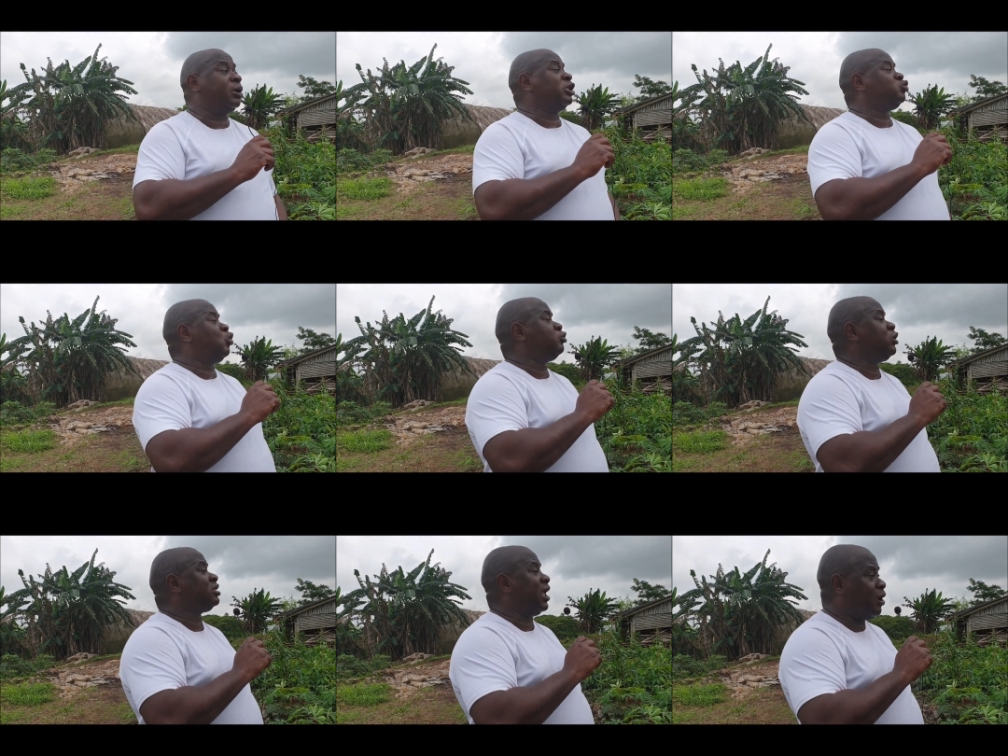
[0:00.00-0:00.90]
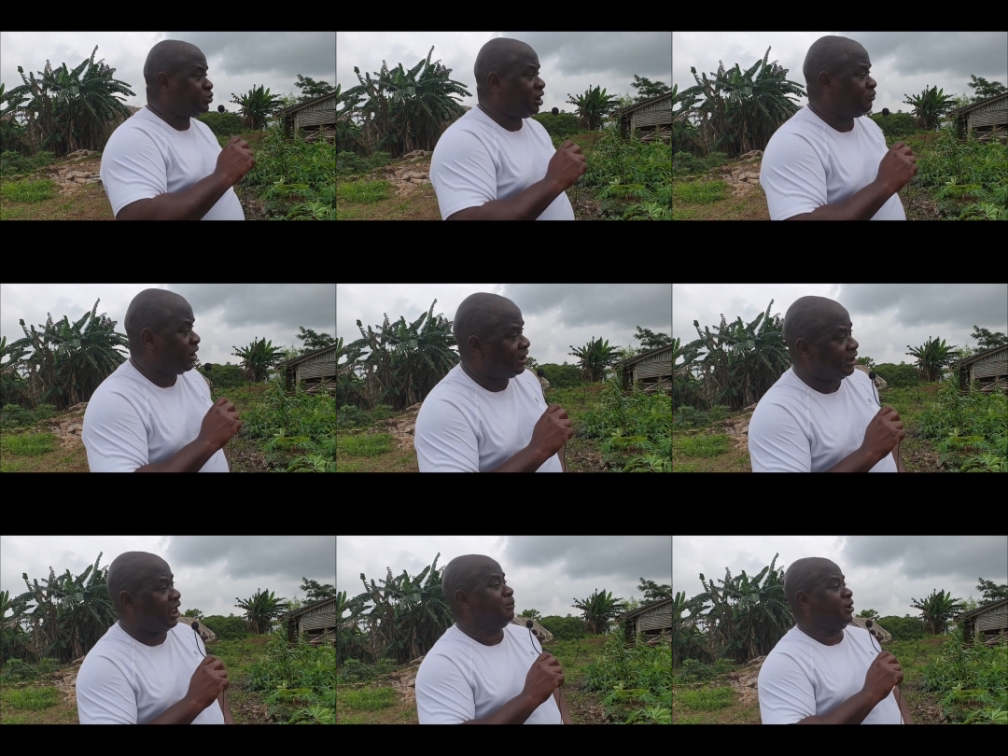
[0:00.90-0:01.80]
more than two hundred thousand have died
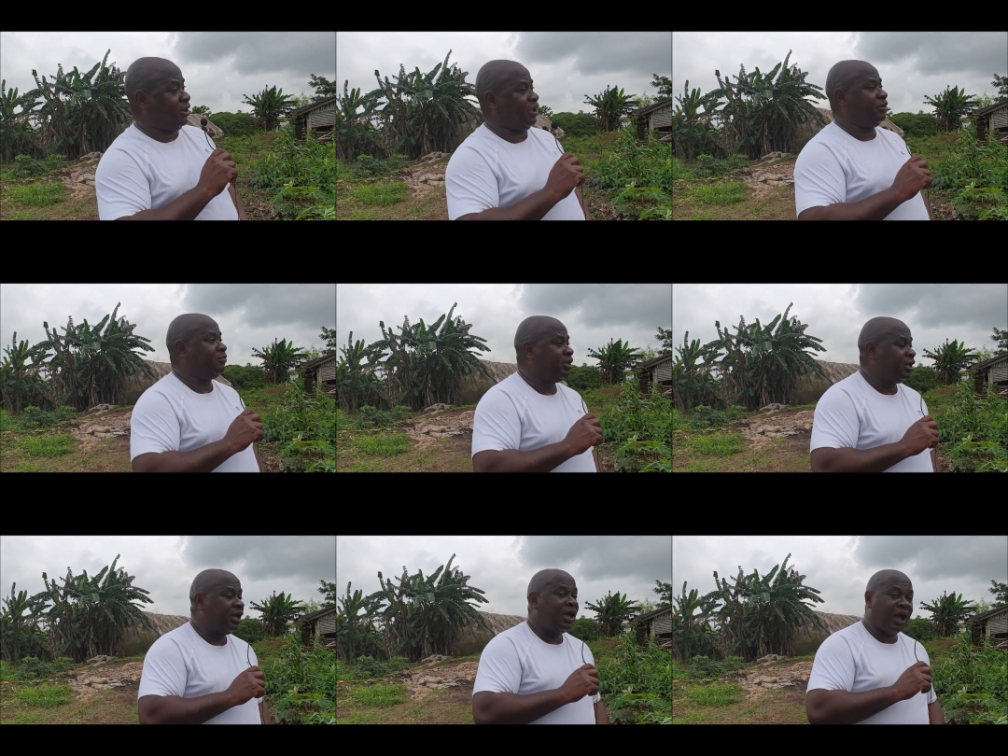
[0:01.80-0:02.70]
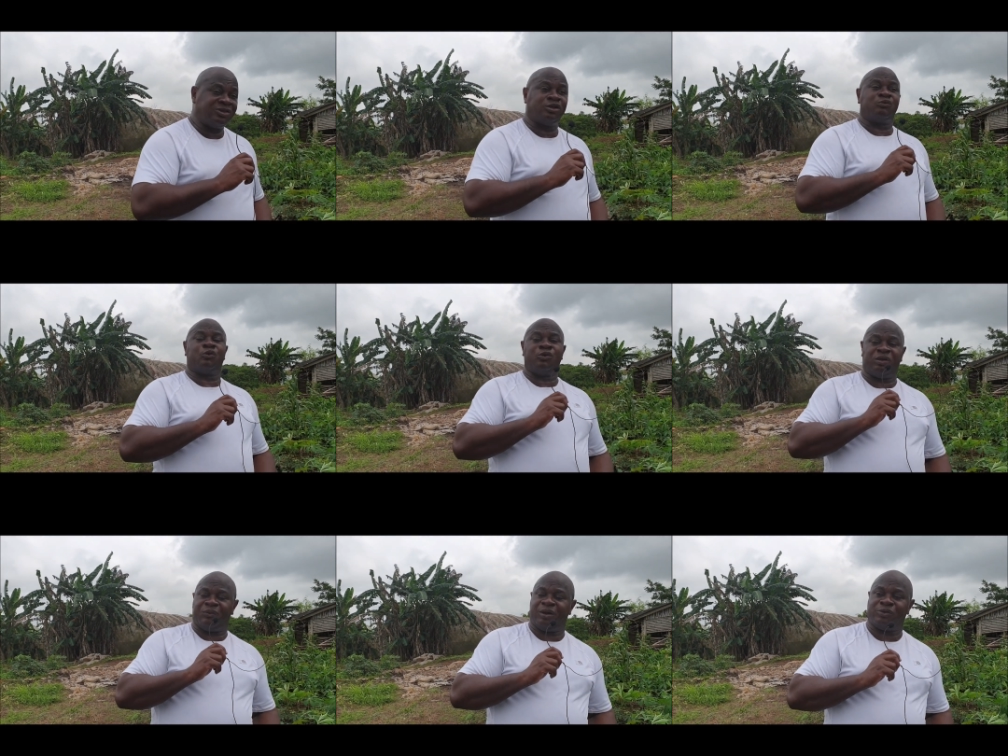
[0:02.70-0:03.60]
in America as a result of
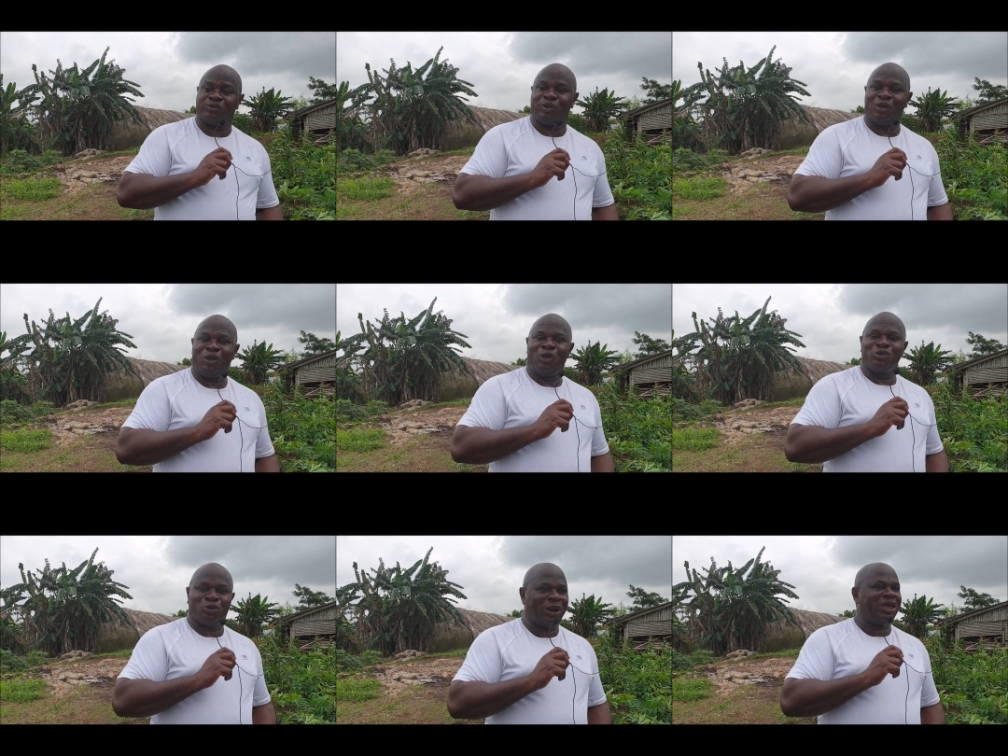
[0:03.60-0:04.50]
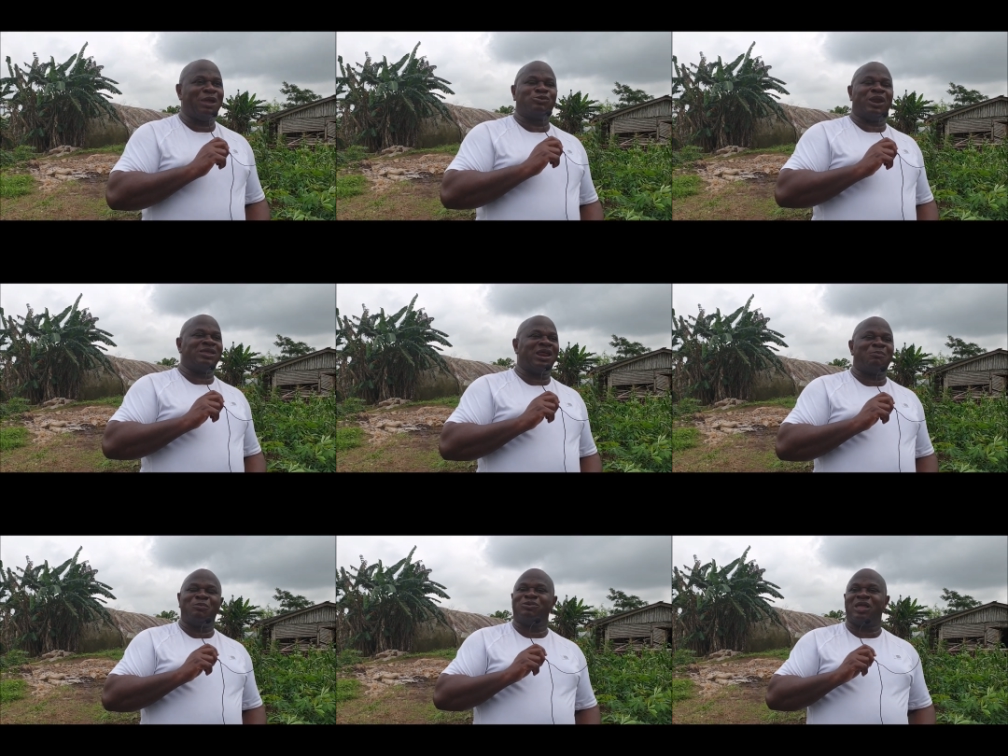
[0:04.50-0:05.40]
coronavirus. So when I came to Nigeria,
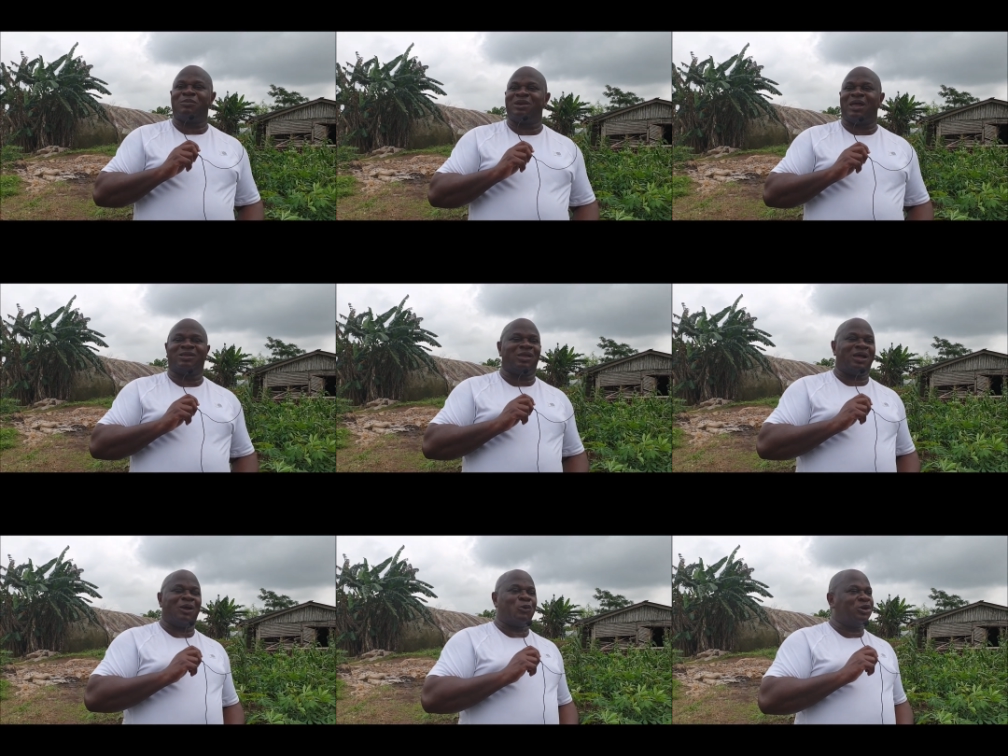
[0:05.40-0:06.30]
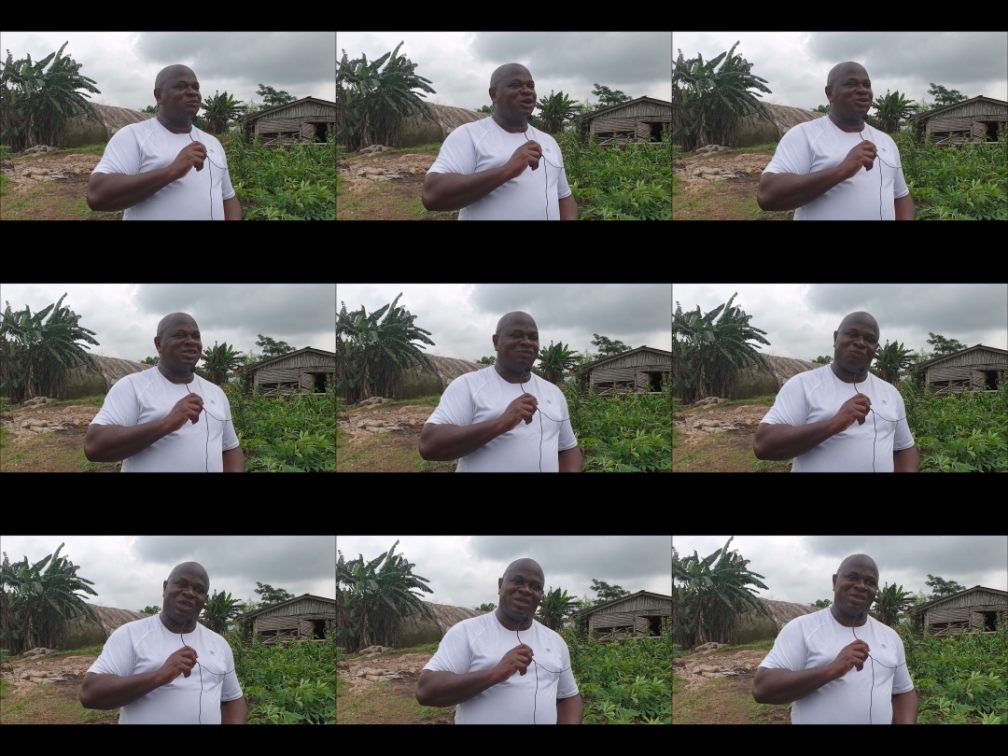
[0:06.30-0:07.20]
people said me that uh, coronavirus is
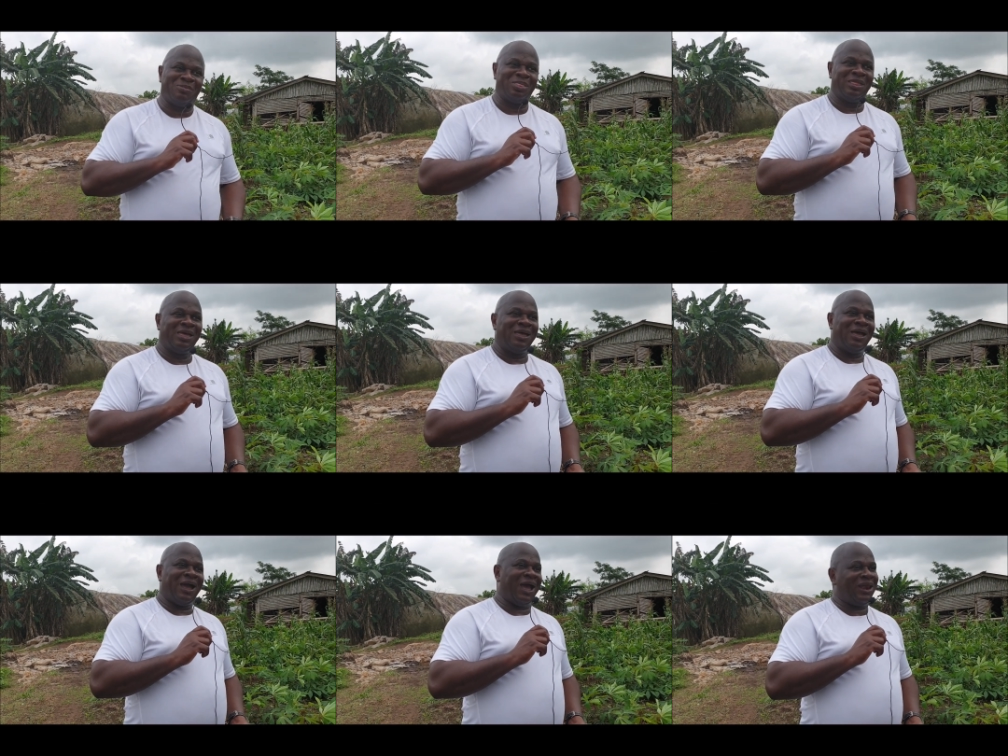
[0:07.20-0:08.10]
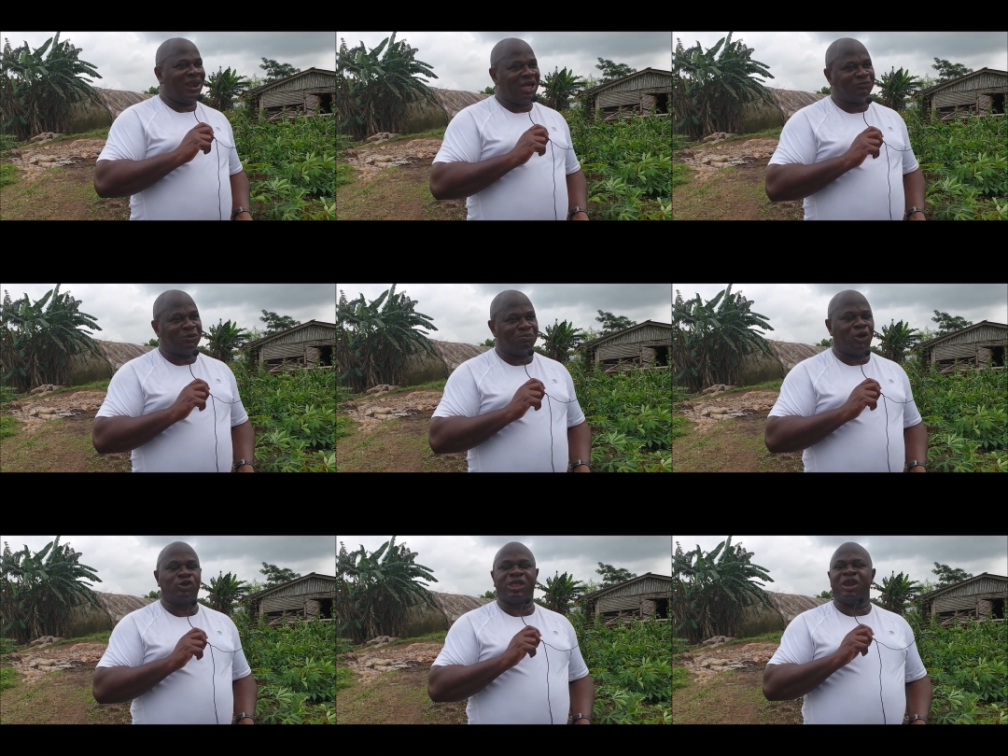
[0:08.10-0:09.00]
fake. I laughed
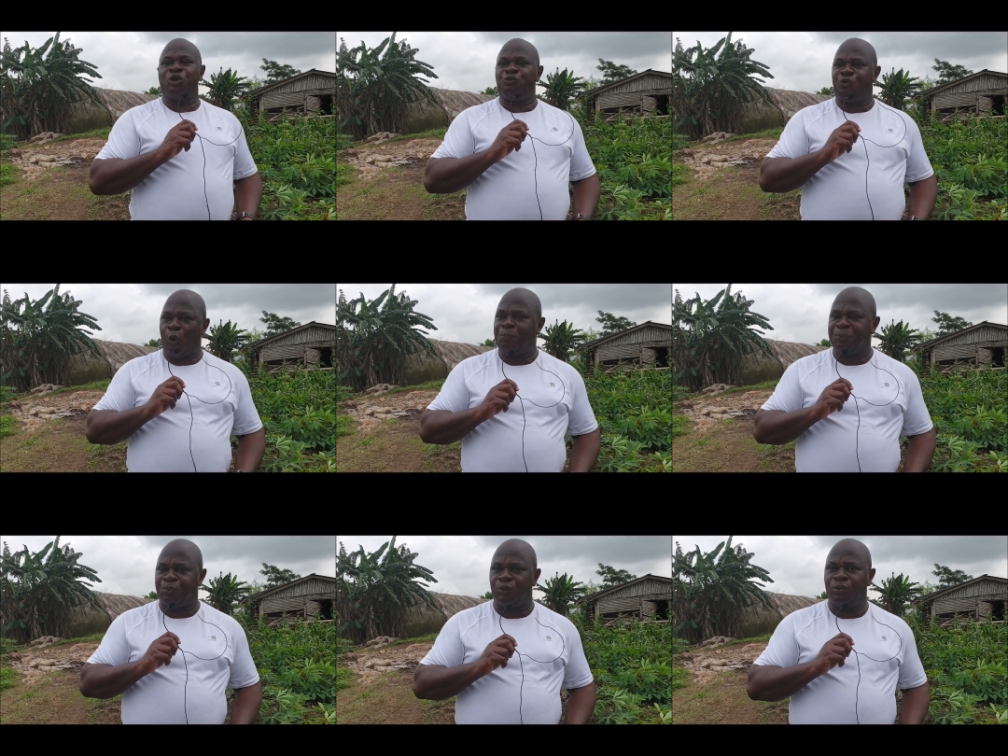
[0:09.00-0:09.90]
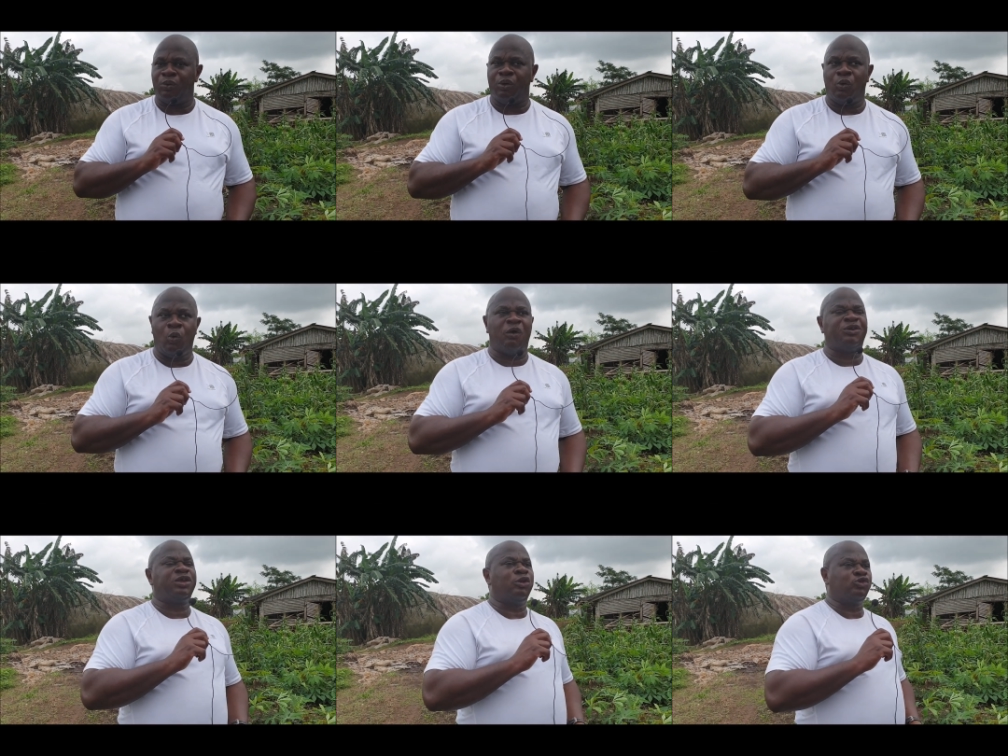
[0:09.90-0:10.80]
because I know four people who are
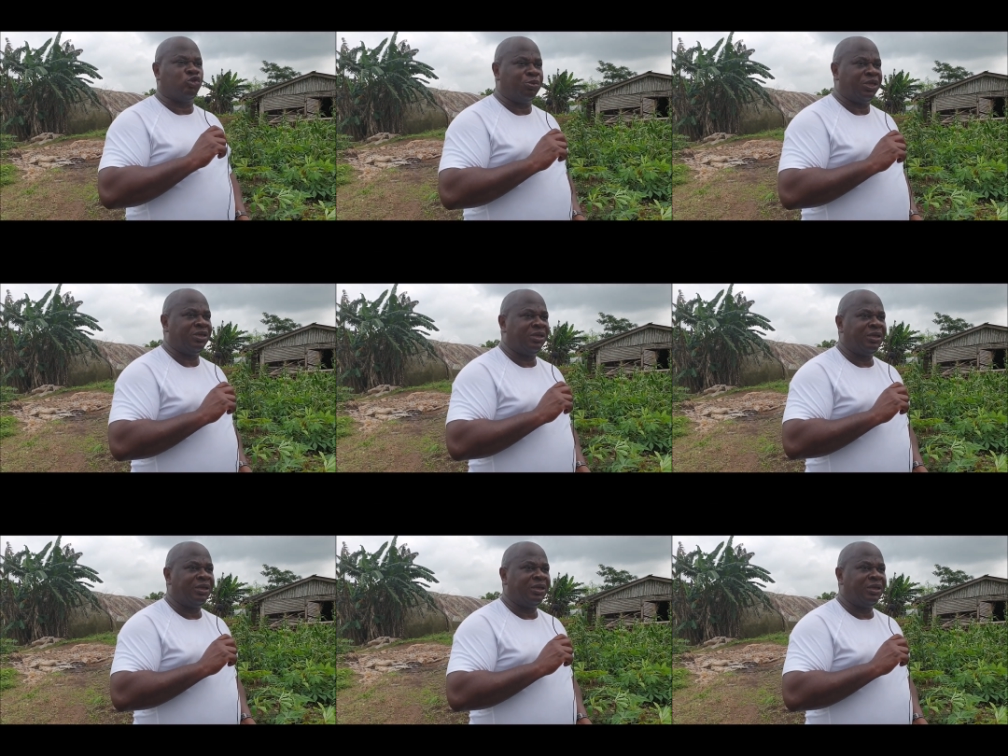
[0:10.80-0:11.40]
very close to me